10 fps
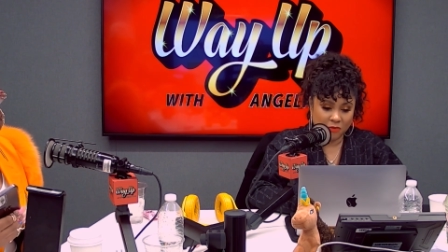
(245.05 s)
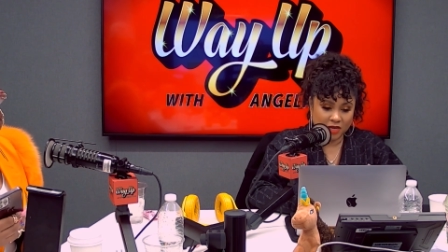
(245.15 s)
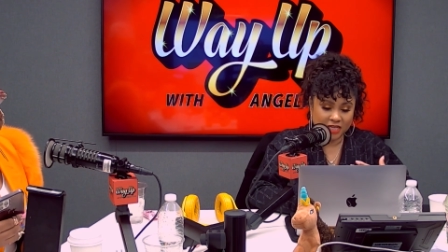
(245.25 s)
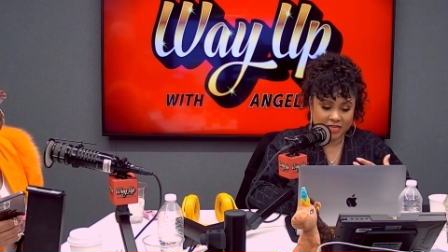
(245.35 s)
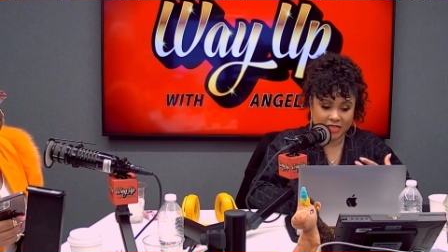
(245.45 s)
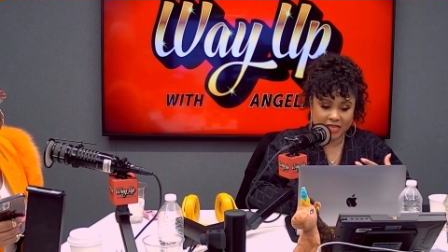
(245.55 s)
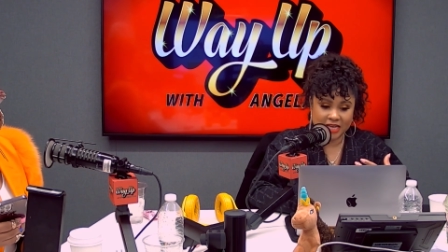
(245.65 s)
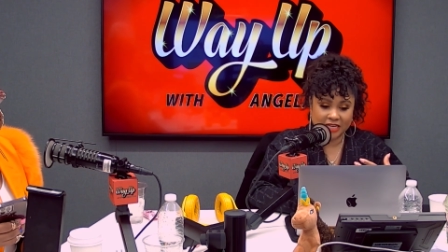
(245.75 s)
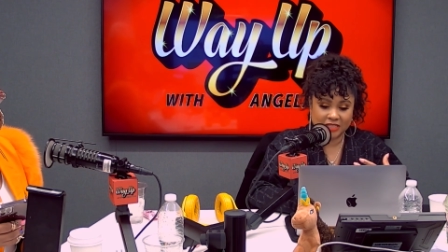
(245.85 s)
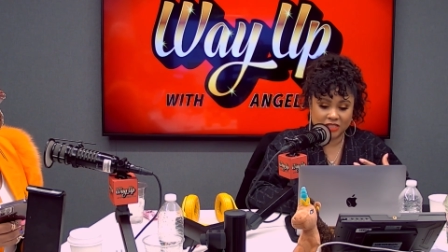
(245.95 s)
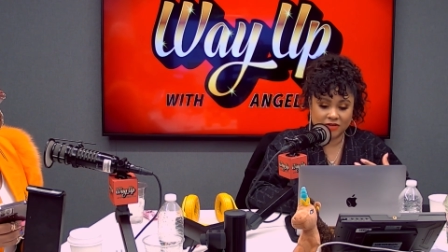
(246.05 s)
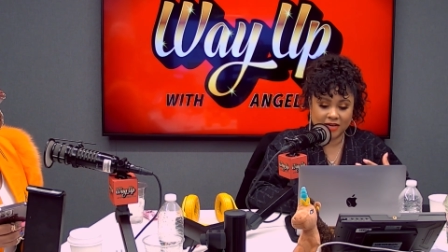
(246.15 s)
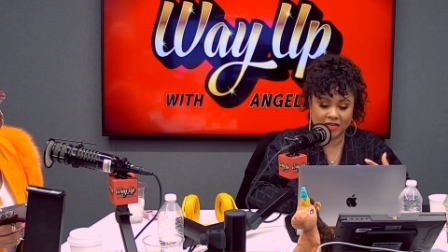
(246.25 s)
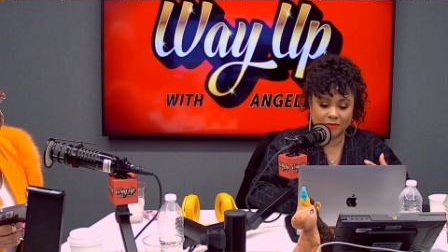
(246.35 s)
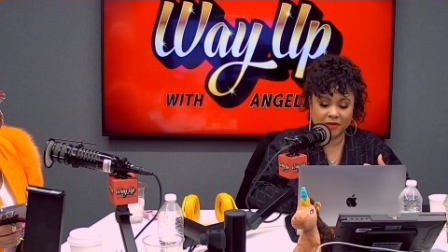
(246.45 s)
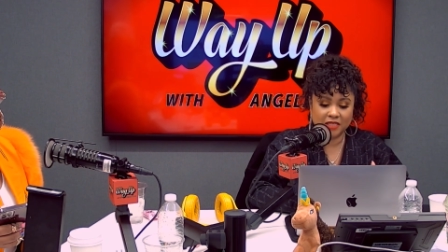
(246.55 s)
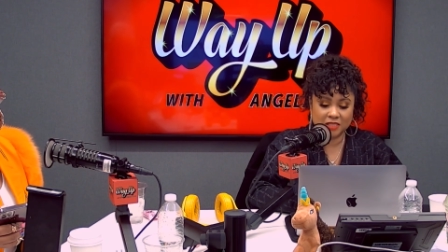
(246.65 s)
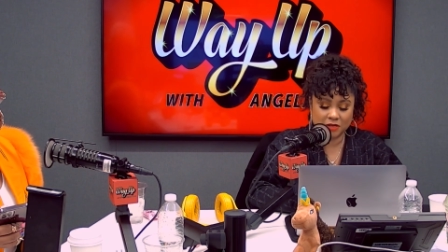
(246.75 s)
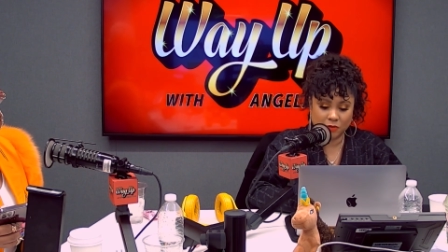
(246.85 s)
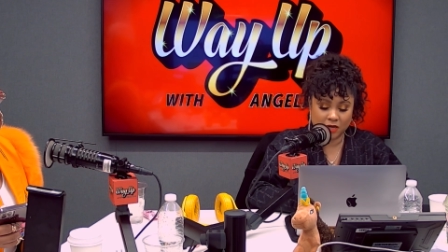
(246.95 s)
Because I think as you're trying to
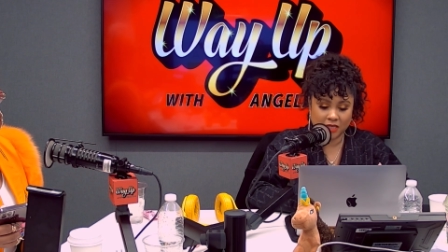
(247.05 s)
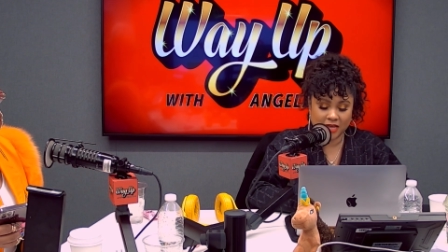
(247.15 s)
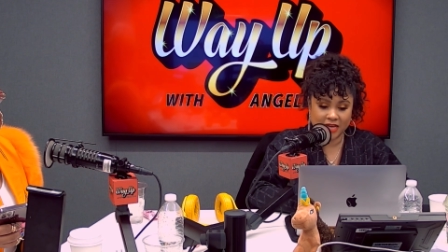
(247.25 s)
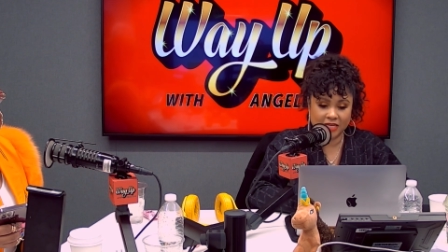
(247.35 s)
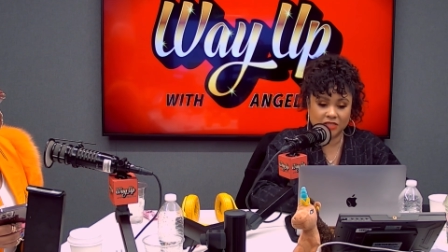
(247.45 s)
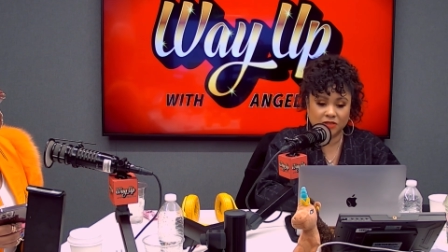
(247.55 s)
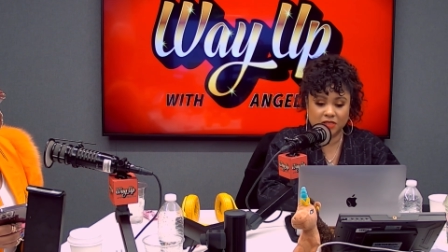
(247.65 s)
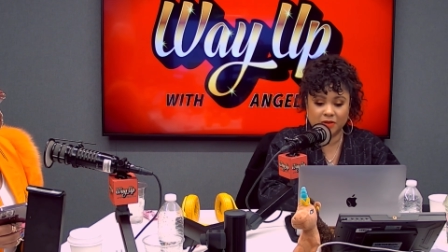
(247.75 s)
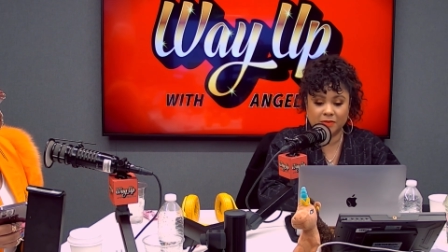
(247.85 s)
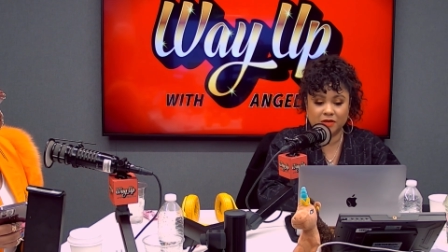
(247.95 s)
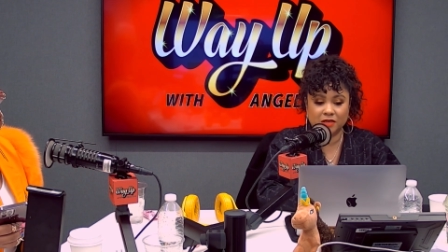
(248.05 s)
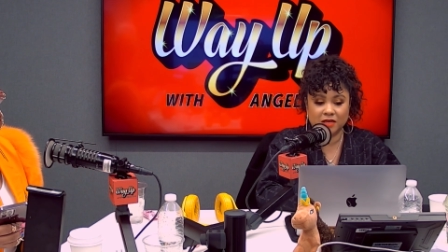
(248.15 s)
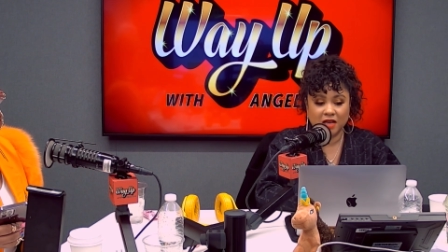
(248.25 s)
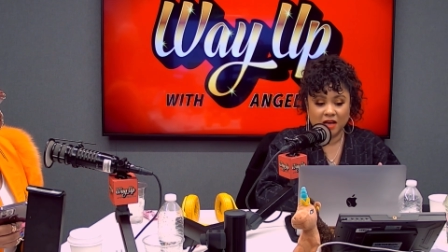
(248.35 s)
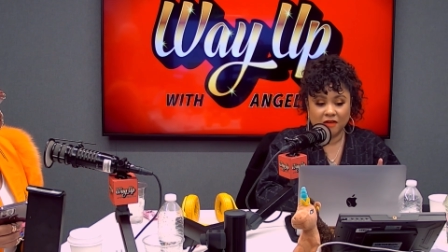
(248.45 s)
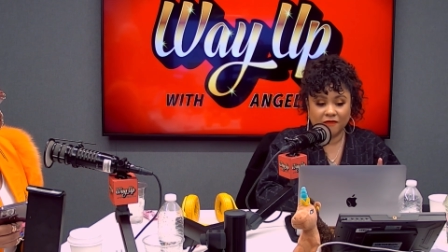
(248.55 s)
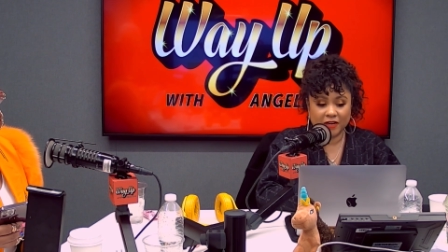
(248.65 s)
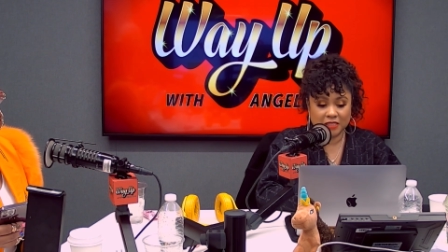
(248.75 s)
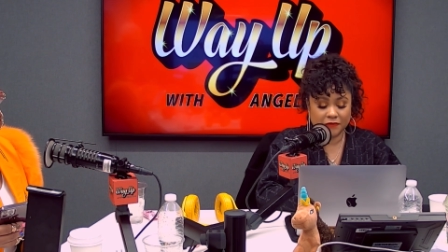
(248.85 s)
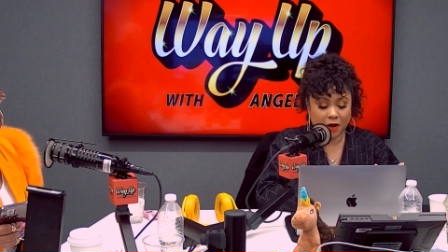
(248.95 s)
pitch to more clients, you need to be able to,
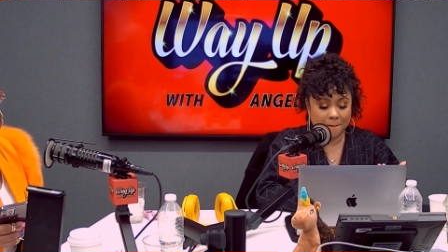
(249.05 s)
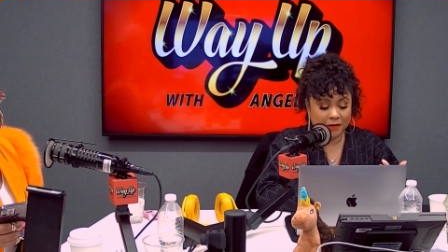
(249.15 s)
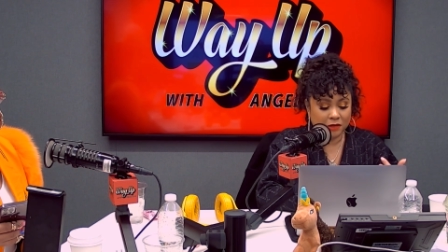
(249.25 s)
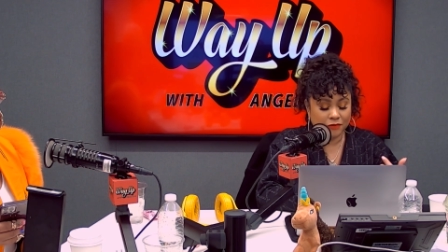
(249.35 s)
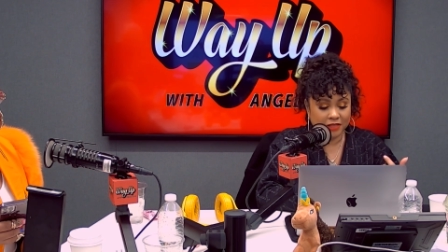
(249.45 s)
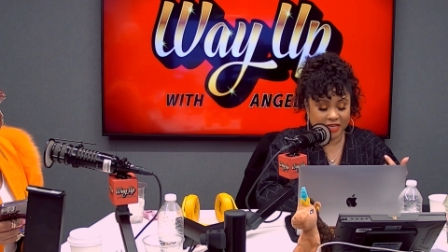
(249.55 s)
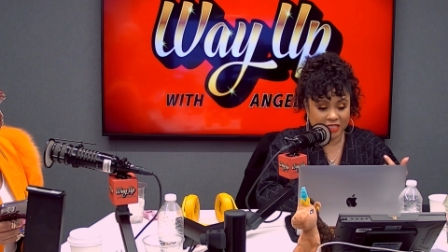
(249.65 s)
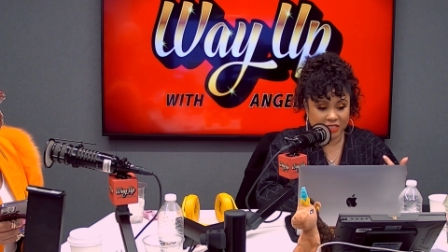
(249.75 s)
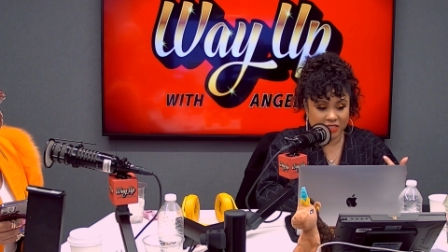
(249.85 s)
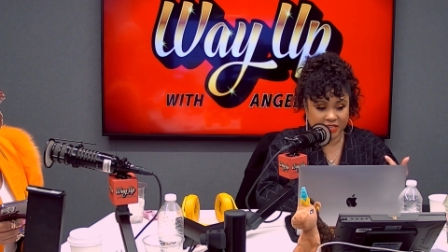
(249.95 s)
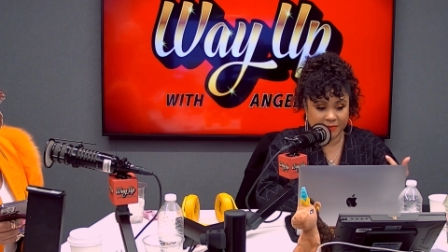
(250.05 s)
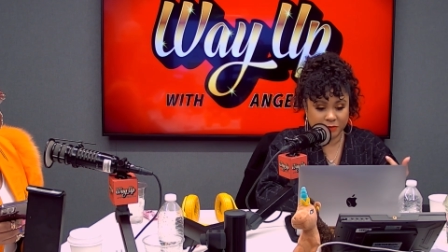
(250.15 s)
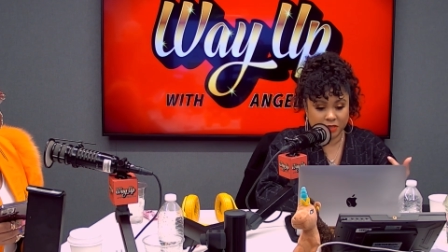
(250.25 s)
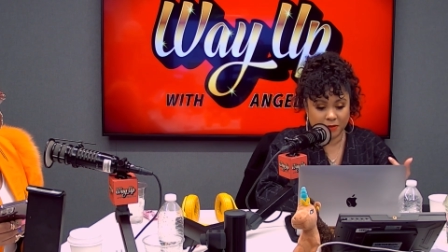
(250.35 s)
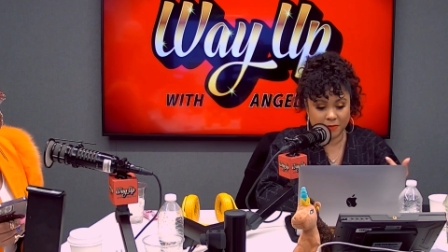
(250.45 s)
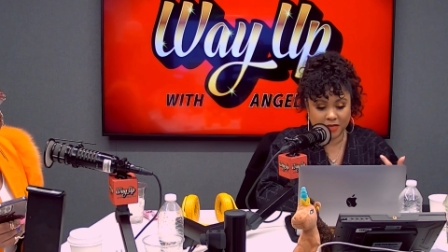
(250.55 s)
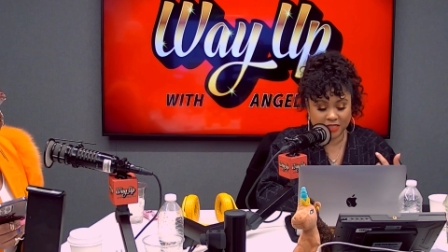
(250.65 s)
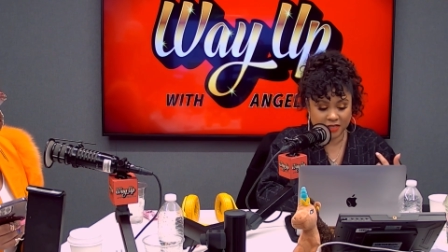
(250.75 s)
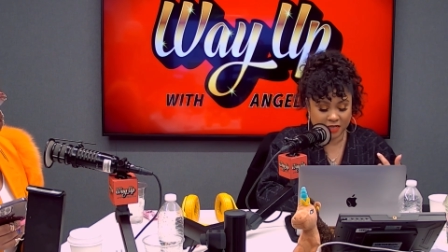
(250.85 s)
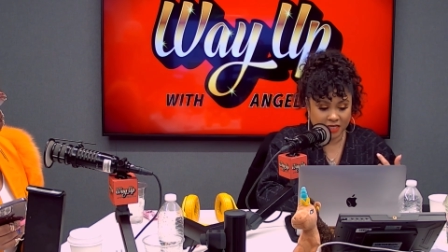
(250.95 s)
first of all, build relationships with the people
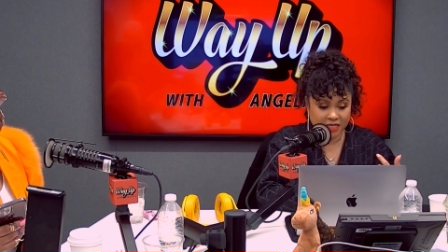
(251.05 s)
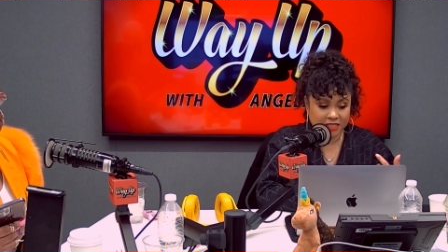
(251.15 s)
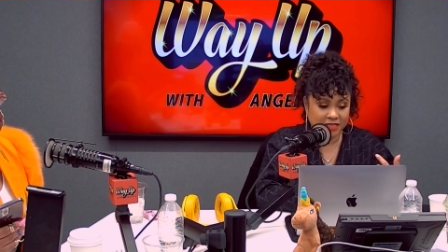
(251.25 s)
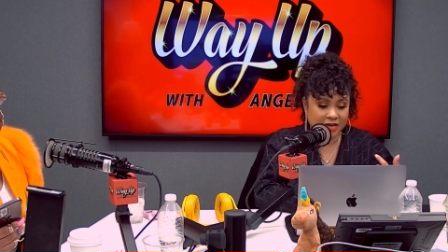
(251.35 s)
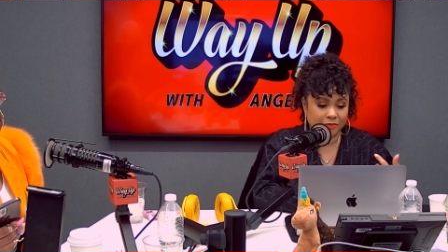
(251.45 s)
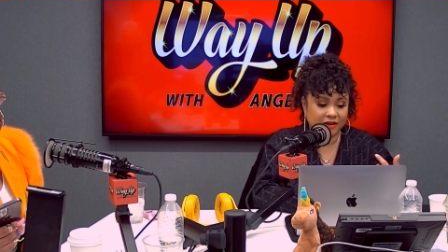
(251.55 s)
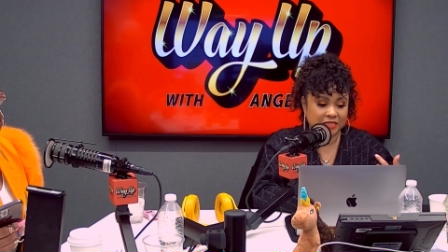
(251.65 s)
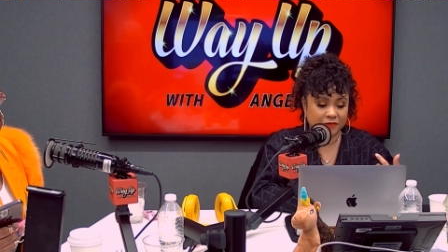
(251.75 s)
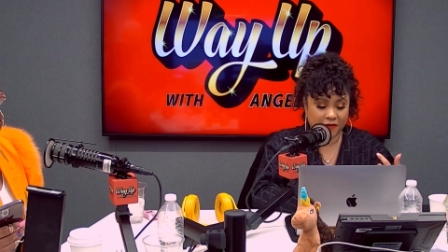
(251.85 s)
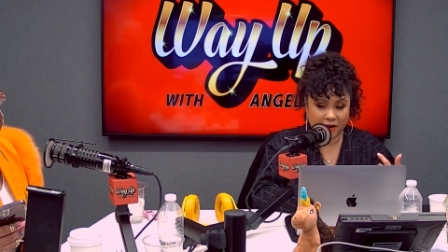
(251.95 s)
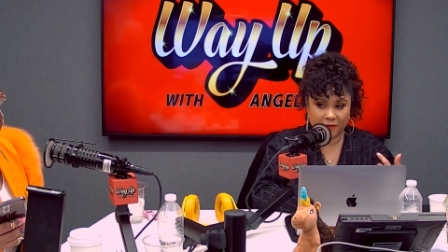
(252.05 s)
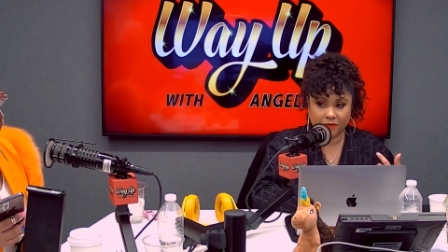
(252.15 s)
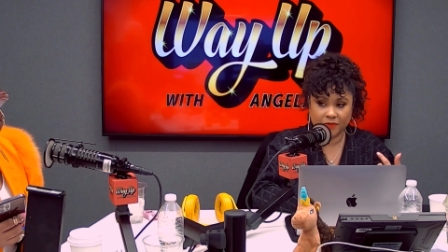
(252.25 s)
that you're going to need to get press from.